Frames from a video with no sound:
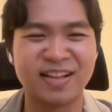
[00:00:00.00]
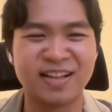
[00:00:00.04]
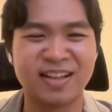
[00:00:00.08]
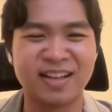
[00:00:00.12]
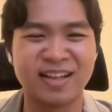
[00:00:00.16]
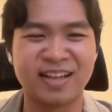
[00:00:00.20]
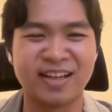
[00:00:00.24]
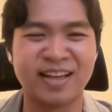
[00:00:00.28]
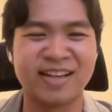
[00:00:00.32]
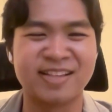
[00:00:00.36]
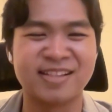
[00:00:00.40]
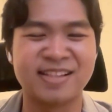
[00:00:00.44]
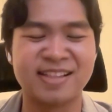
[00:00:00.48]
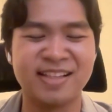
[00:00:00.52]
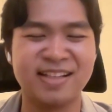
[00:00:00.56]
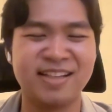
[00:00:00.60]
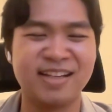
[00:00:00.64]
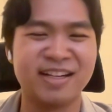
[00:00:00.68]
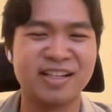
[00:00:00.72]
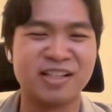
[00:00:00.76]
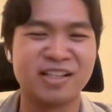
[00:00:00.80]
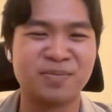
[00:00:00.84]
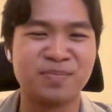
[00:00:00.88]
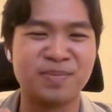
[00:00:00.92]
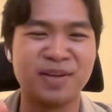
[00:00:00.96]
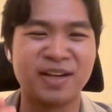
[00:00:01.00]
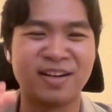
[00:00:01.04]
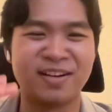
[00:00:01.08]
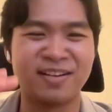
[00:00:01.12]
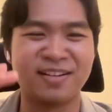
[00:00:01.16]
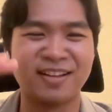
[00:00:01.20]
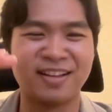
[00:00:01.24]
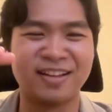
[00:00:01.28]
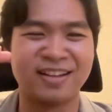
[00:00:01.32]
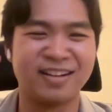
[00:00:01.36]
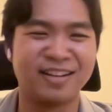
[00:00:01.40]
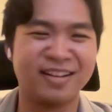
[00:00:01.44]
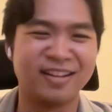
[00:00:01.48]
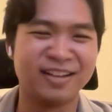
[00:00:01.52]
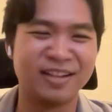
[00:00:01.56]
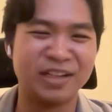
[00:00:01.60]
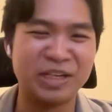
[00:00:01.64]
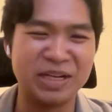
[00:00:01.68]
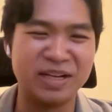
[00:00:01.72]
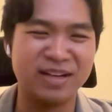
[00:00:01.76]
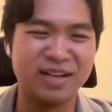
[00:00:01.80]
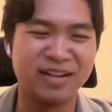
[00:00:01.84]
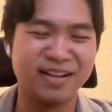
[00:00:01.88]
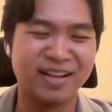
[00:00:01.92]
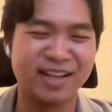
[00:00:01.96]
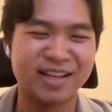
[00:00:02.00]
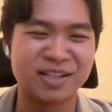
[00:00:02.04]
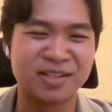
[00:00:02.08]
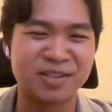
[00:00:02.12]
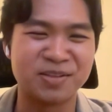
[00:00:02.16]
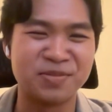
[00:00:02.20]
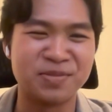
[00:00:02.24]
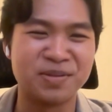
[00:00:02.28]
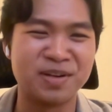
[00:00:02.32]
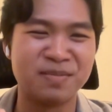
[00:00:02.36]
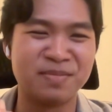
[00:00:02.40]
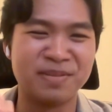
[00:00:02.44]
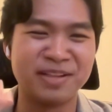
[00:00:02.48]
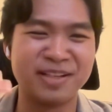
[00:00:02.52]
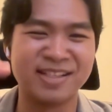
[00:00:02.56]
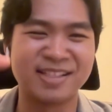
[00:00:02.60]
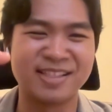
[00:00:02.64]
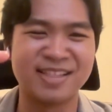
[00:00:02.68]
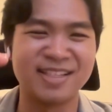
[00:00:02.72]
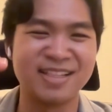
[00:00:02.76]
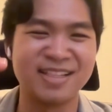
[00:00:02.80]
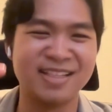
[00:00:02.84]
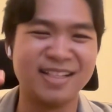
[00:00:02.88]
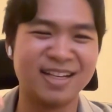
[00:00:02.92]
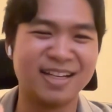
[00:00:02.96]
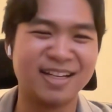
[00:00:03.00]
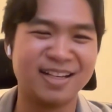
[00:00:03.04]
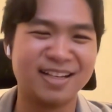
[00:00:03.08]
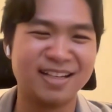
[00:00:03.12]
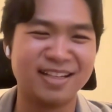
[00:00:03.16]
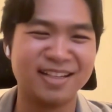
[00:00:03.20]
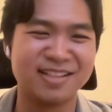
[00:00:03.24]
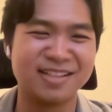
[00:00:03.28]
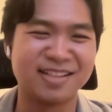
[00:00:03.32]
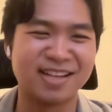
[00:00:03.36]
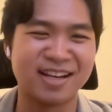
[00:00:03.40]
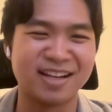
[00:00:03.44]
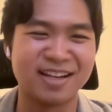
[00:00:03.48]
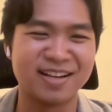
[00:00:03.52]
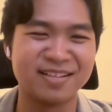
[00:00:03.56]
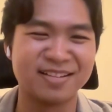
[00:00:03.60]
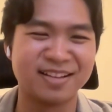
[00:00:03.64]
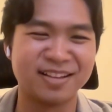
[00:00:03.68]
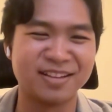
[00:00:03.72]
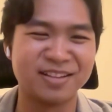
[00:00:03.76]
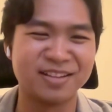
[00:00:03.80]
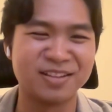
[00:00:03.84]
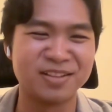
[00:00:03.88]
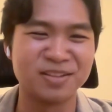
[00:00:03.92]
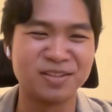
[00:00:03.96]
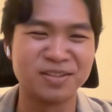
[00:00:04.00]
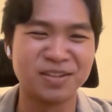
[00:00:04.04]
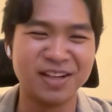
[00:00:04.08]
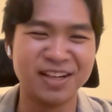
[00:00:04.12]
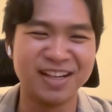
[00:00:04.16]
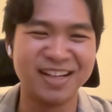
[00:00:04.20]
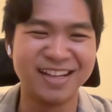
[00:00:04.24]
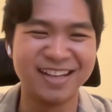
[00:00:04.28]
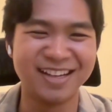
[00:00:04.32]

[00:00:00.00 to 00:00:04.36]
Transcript: Like S3 is better than S2 because 3 is higher than 2.